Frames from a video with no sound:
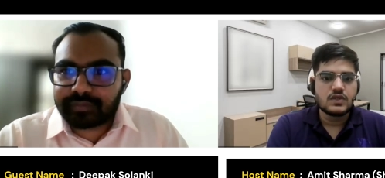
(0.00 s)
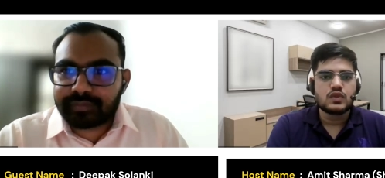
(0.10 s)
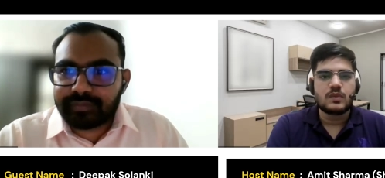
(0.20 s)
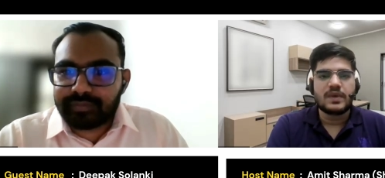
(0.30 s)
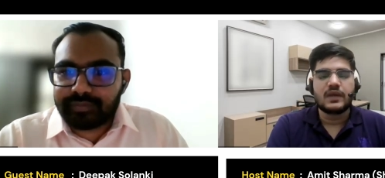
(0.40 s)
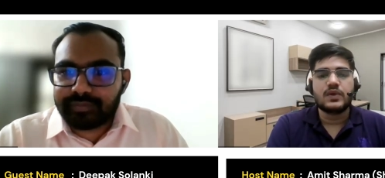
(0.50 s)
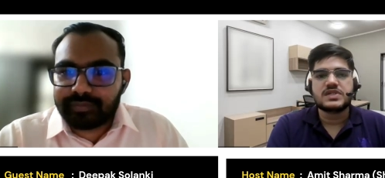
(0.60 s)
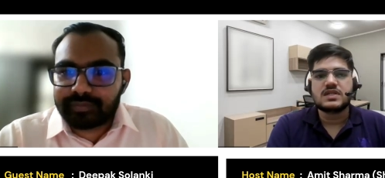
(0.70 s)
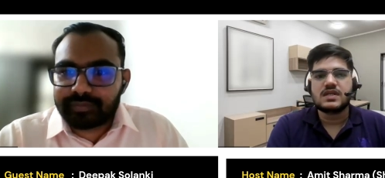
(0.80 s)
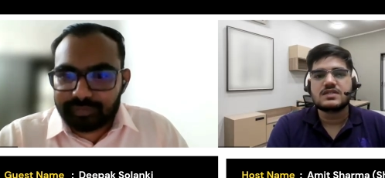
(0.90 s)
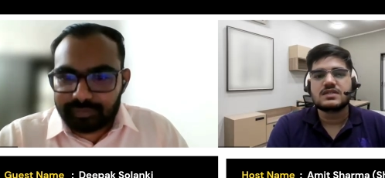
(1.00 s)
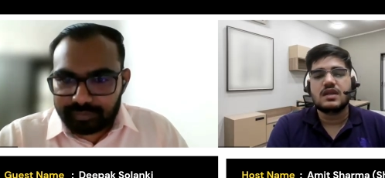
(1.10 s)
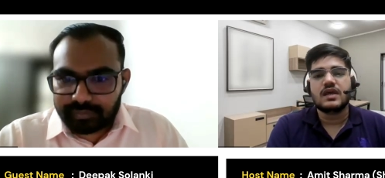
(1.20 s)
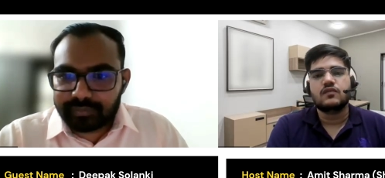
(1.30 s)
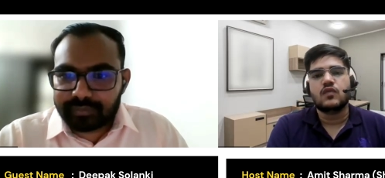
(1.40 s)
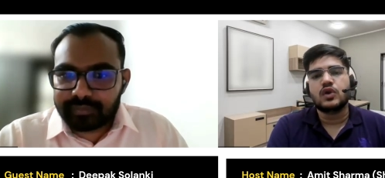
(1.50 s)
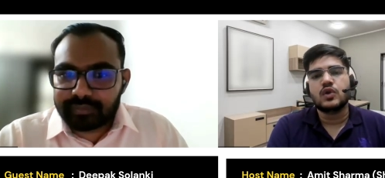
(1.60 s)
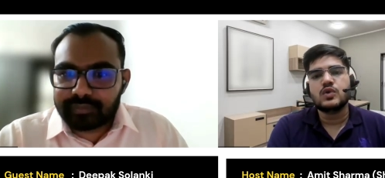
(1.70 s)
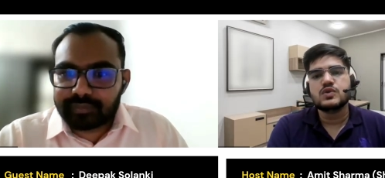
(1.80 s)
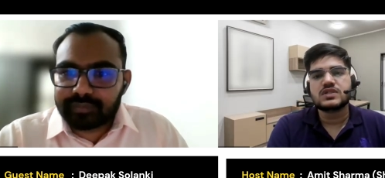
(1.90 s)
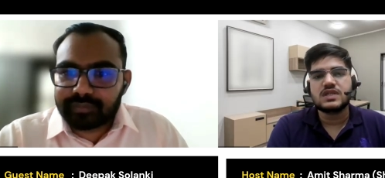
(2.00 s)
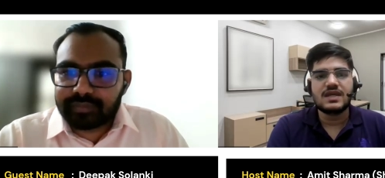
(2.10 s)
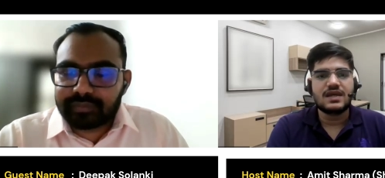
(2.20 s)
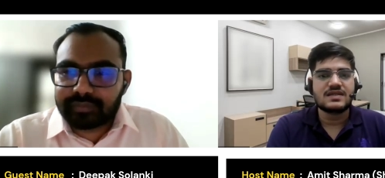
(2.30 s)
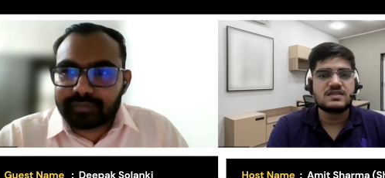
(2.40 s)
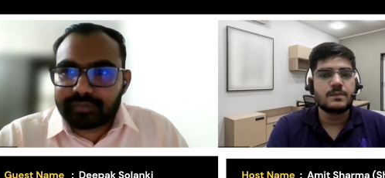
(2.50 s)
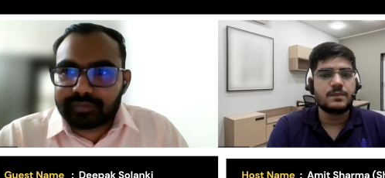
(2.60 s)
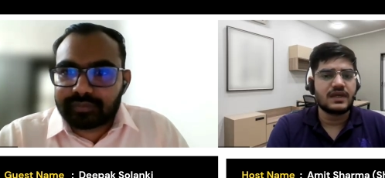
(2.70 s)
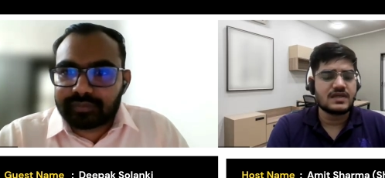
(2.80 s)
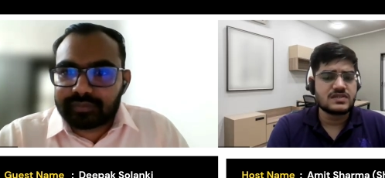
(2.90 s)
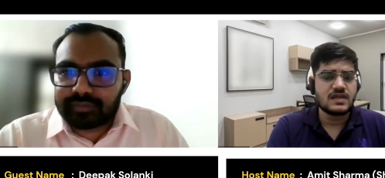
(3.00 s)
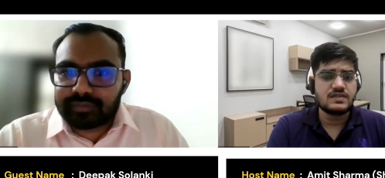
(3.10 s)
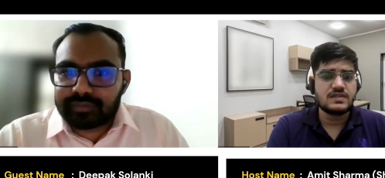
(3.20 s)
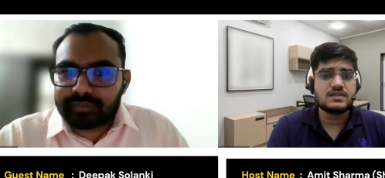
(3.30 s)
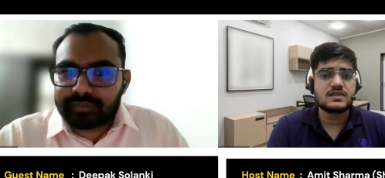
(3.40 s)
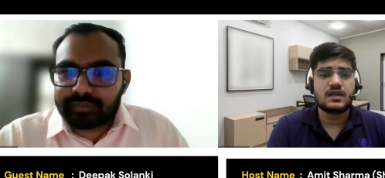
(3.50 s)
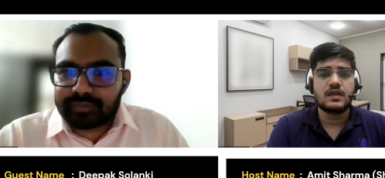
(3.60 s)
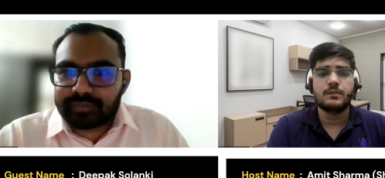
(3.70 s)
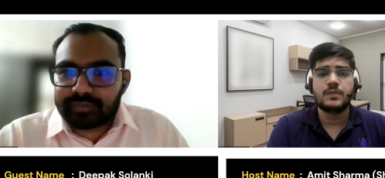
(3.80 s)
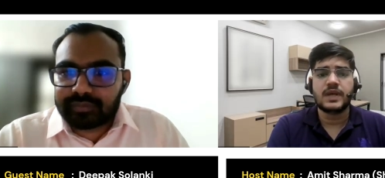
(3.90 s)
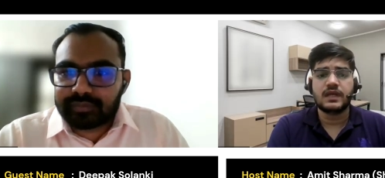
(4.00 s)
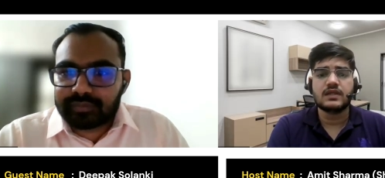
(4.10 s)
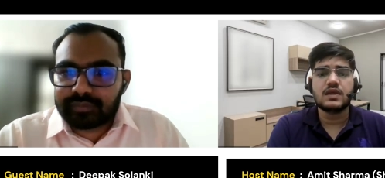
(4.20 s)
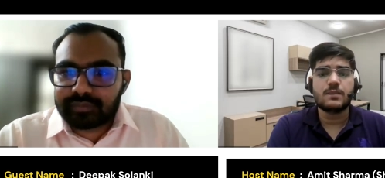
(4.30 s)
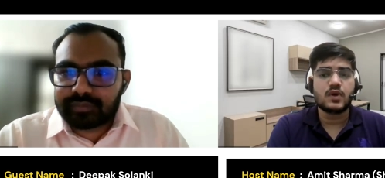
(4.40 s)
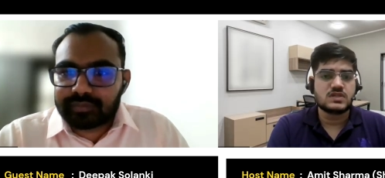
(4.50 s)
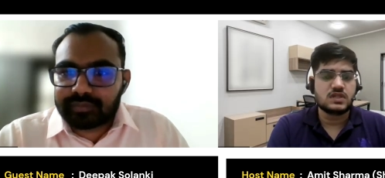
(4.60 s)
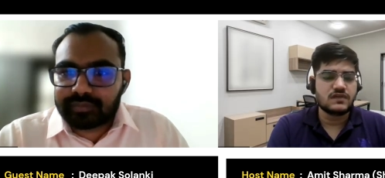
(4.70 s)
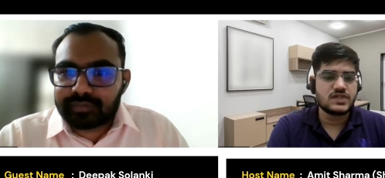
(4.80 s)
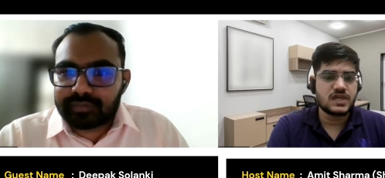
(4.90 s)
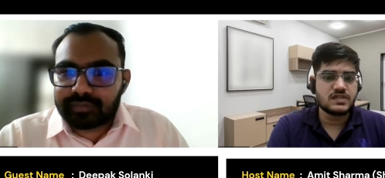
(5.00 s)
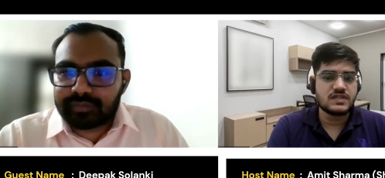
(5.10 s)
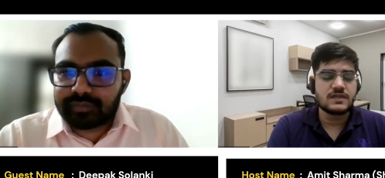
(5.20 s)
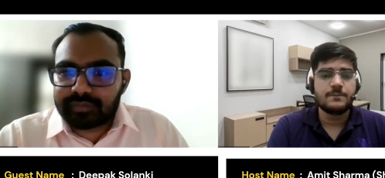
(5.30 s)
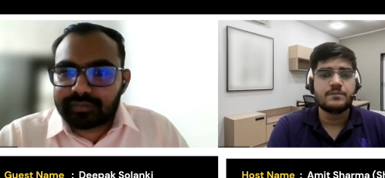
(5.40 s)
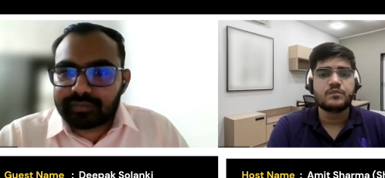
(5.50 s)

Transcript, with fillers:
Speaker 1: So my question is like, what do you see as the biggest challenges in bringing the positive changes